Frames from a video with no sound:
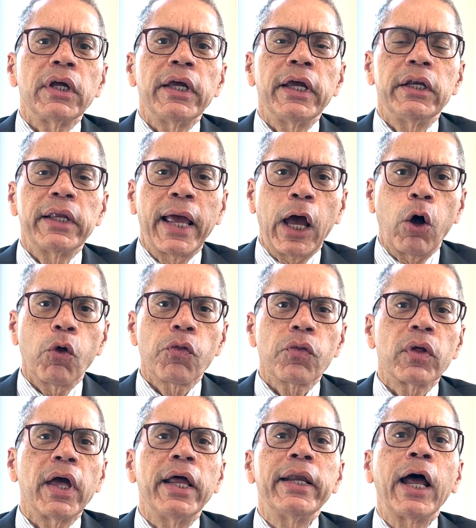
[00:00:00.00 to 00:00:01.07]
in health
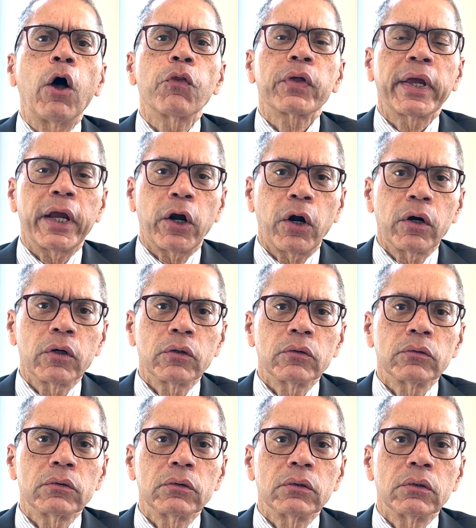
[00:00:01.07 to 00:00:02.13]
and
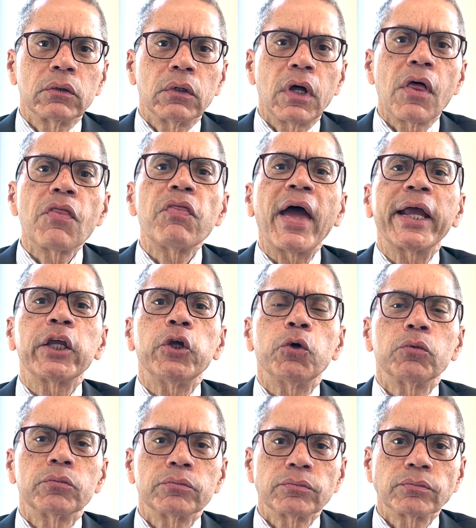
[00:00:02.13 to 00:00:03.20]
healthcare. Thank you.